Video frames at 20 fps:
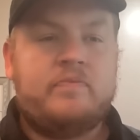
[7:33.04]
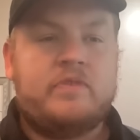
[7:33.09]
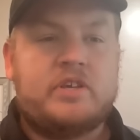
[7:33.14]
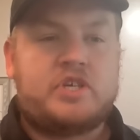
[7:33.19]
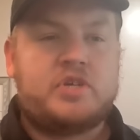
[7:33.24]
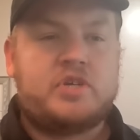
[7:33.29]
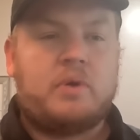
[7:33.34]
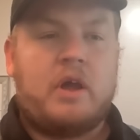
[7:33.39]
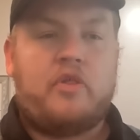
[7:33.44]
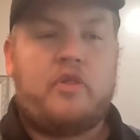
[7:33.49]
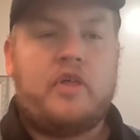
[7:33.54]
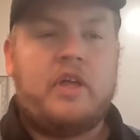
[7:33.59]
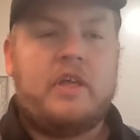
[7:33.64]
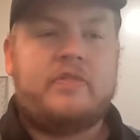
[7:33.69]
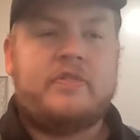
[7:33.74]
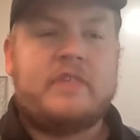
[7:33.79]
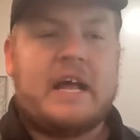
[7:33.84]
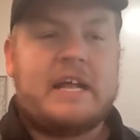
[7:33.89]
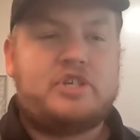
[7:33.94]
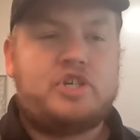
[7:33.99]
And so I think
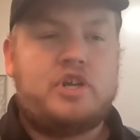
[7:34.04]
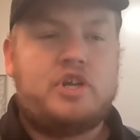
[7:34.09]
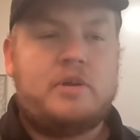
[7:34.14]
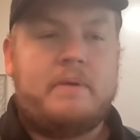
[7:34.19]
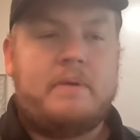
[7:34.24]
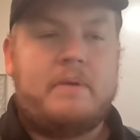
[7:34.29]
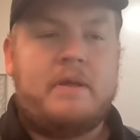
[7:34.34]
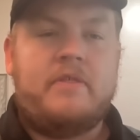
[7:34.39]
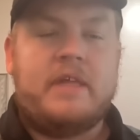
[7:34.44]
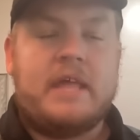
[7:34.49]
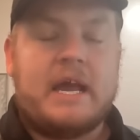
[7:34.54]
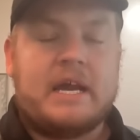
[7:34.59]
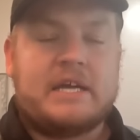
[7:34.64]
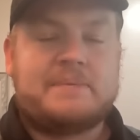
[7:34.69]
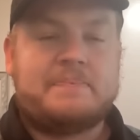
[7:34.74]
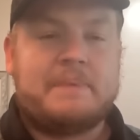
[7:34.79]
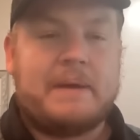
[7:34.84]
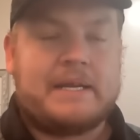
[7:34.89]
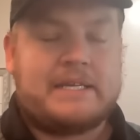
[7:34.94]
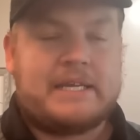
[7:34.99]
that should be the
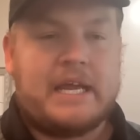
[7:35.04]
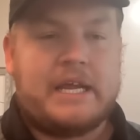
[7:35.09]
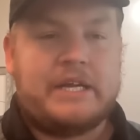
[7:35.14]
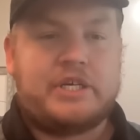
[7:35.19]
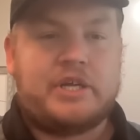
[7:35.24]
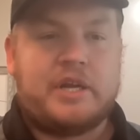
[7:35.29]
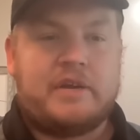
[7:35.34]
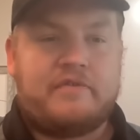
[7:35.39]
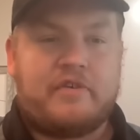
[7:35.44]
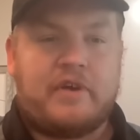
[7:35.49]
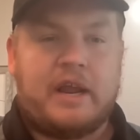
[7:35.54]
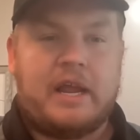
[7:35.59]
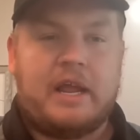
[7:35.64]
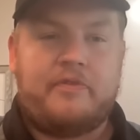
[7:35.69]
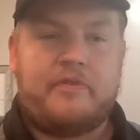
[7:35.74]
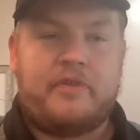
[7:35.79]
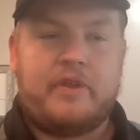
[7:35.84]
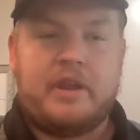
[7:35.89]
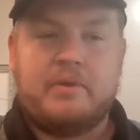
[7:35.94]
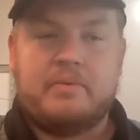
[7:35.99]
expectation for
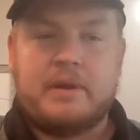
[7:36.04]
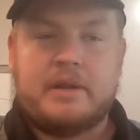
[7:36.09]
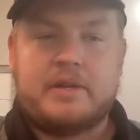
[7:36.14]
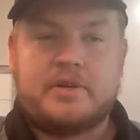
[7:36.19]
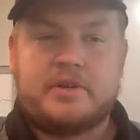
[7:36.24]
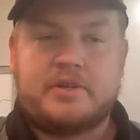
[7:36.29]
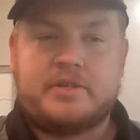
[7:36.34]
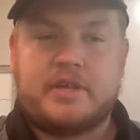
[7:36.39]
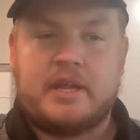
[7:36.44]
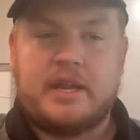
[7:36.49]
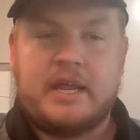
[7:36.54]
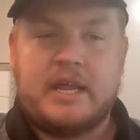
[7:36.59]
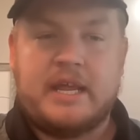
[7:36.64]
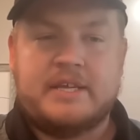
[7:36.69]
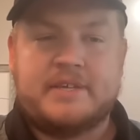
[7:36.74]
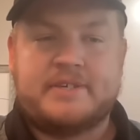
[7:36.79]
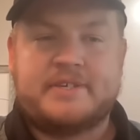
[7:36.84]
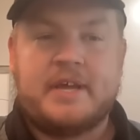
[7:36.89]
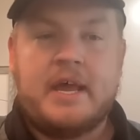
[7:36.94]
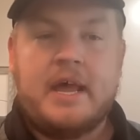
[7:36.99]
Anthony Richardson
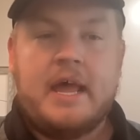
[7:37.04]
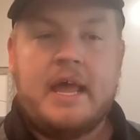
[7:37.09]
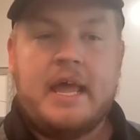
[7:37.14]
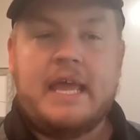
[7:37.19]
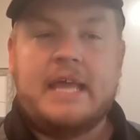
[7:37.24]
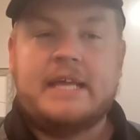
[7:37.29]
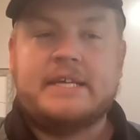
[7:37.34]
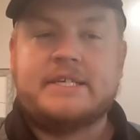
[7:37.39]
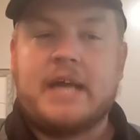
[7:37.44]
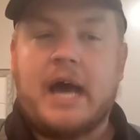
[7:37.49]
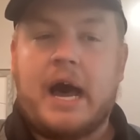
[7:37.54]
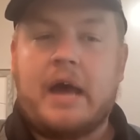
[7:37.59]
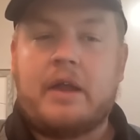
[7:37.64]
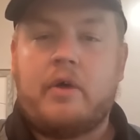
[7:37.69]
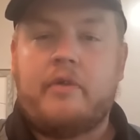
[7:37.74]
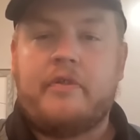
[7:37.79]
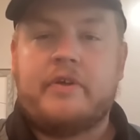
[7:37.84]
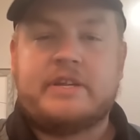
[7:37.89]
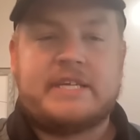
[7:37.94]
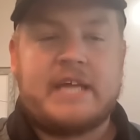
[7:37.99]
is he's got
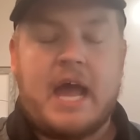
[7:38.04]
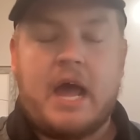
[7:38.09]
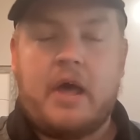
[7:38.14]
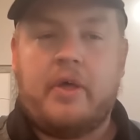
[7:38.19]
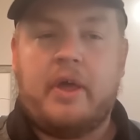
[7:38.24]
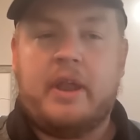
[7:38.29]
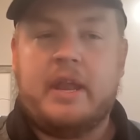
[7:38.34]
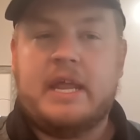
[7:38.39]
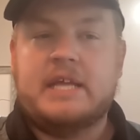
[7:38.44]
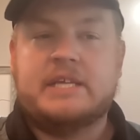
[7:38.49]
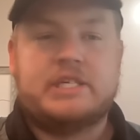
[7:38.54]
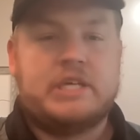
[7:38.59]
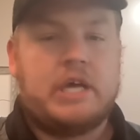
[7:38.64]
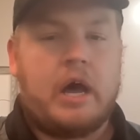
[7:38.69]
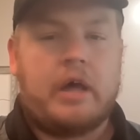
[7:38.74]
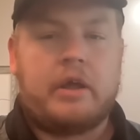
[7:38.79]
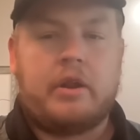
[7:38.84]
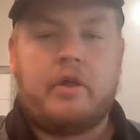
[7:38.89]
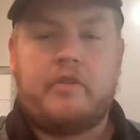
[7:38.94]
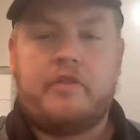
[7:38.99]
all the talent. He's
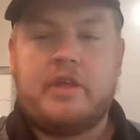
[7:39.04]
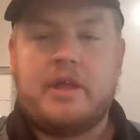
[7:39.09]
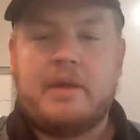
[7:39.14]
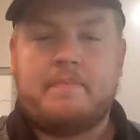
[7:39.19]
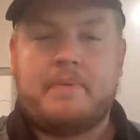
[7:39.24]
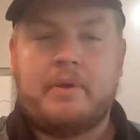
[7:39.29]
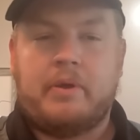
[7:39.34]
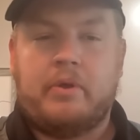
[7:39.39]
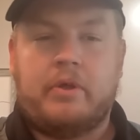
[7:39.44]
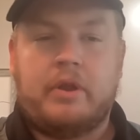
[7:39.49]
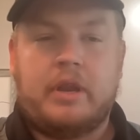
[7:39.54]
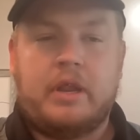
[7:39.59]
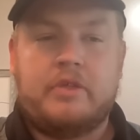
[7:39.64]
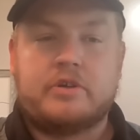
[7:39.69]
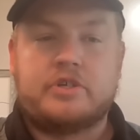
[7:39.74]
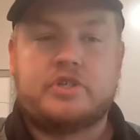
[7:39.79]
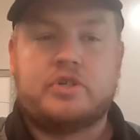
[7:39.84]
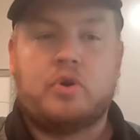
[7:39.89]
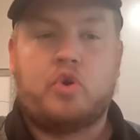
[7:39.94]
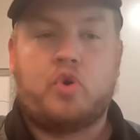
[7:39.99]
got all the ability.
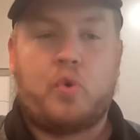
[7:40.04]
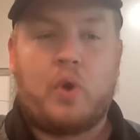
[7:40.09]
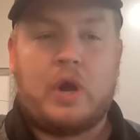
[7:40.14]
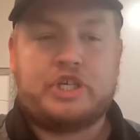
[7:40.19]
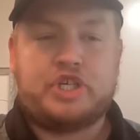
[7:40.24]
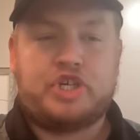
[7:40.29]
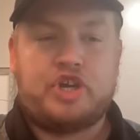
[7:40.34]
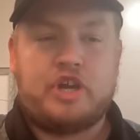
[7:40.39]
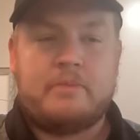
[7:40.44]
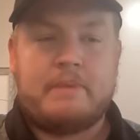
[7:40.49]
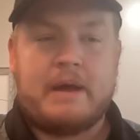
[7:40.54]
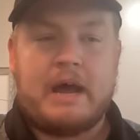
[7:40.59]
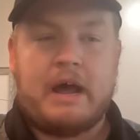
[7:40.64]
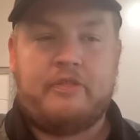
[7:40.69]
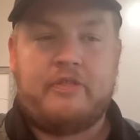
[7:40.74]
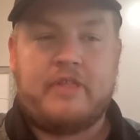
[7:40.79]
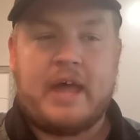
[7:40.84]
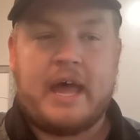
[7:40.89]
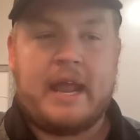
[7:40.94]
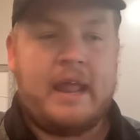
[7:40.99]
There's no question
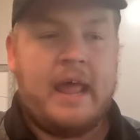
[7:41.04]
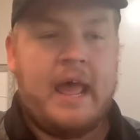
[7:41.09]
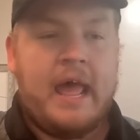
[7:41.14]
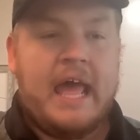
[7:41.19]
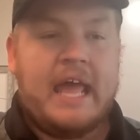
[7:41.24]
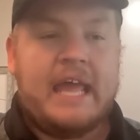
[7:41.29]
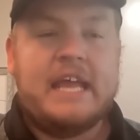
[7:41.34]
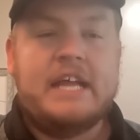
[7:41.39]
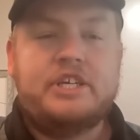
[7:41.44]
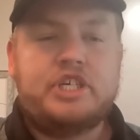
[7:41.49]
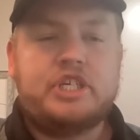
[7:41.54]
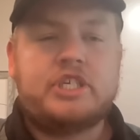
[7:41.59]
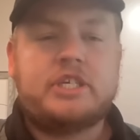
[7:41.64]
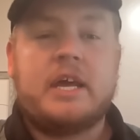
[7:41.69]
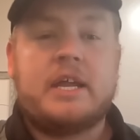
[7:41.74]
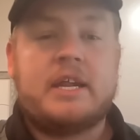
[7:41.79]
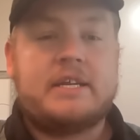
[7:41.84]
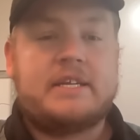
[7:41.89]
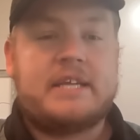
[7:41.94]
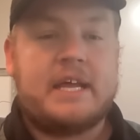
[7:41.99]
about that. He's just
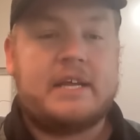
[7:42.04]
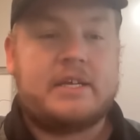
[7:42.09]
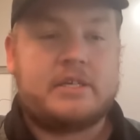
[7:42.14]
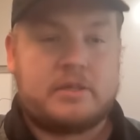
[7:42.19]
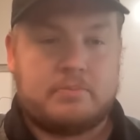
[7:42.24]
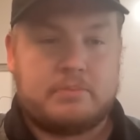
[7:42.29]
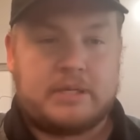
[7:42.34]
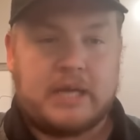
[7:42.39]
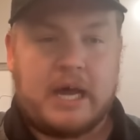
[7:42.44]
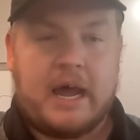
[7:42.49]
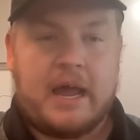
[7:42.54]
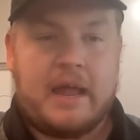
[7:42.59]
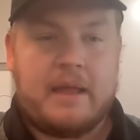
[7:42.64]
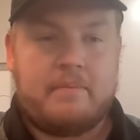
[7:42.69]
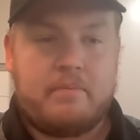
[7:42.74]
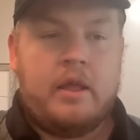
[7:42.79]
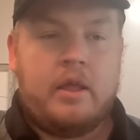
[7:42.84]
going to take some time.